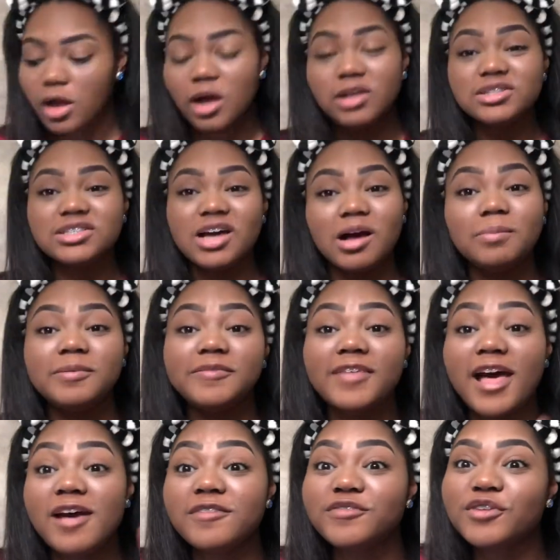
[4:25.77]
On top of
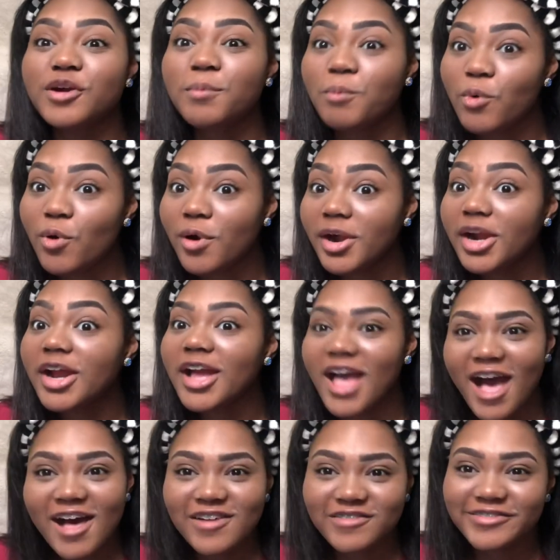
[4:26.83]
that, for more
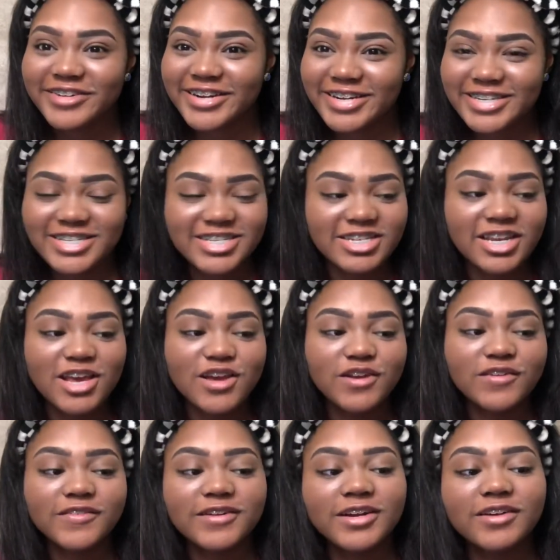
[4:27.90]
coverage,
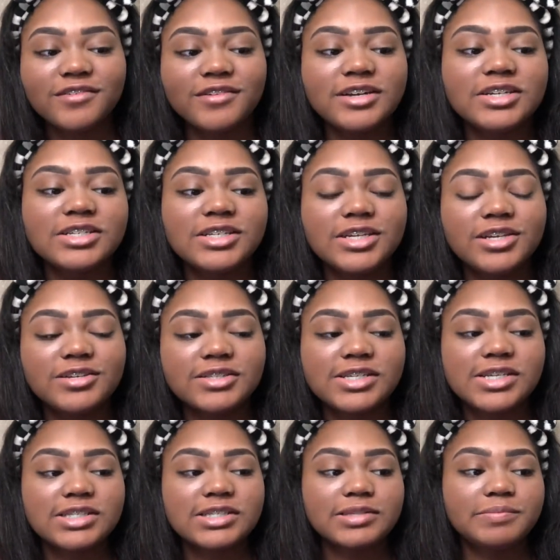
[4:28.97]
we're going to use
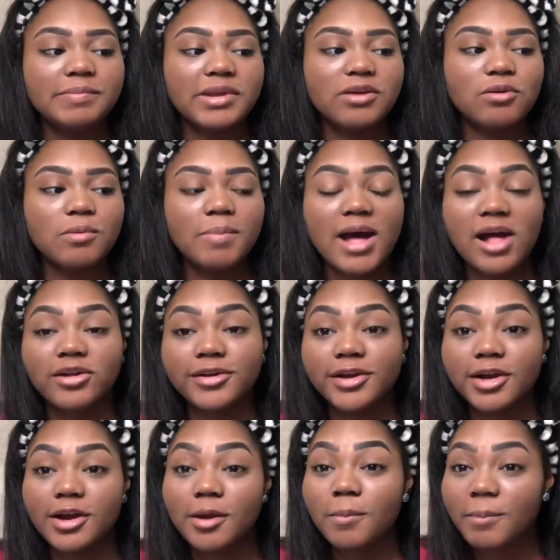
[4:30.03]
this mineral
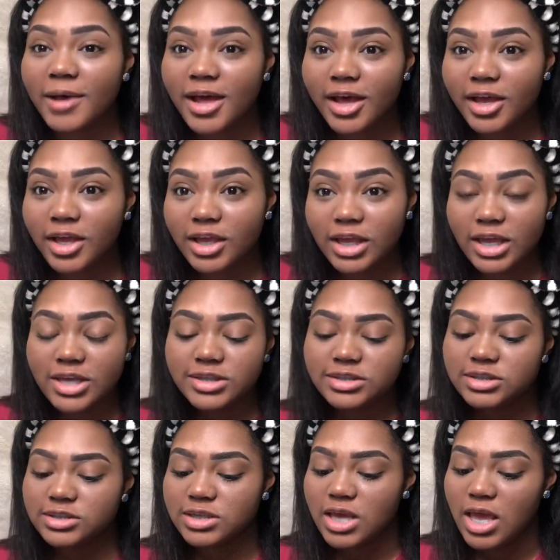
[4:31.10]
powder by
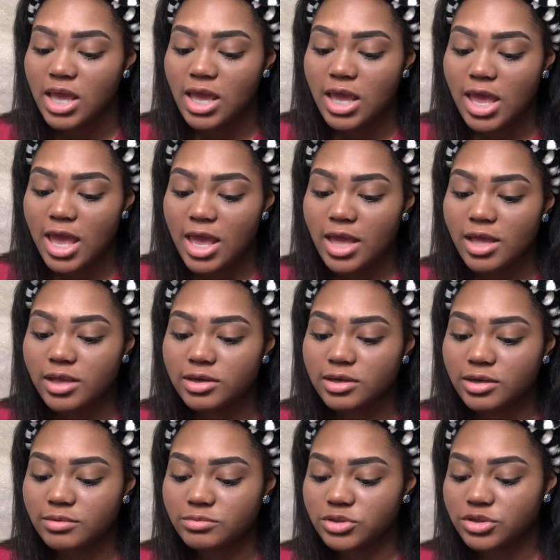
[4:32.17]
Kiss and
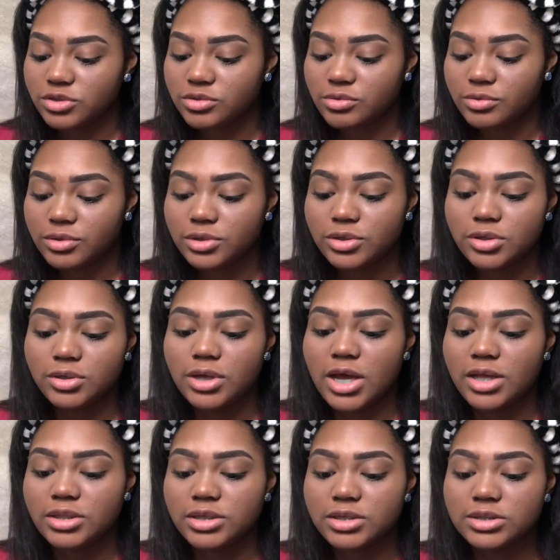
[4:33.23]
I'm just going to
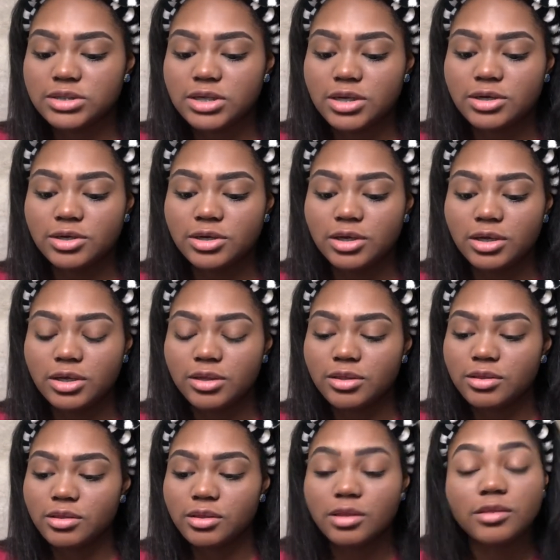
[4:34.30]
add this
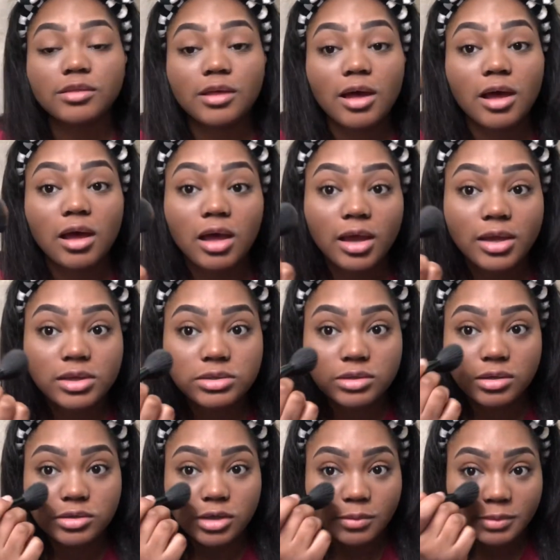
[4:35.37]
underneath the eyes
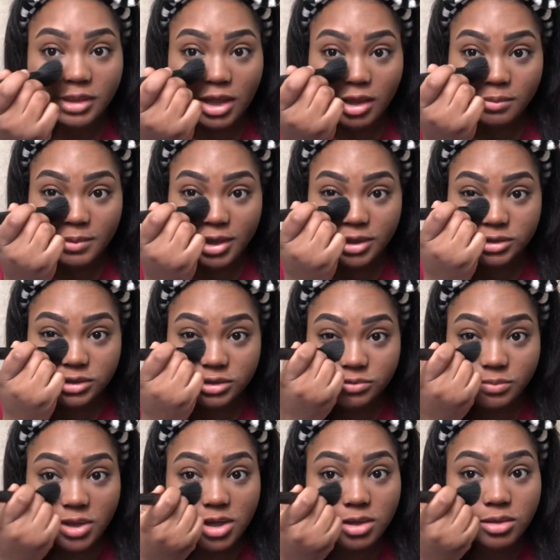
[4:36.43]
on top of the eye bags as
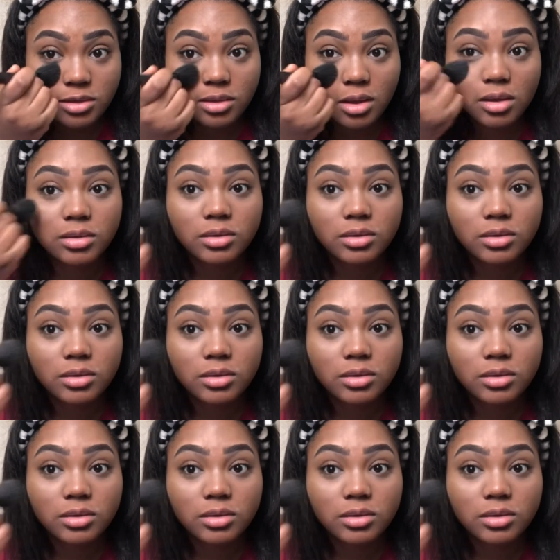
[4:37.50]
well.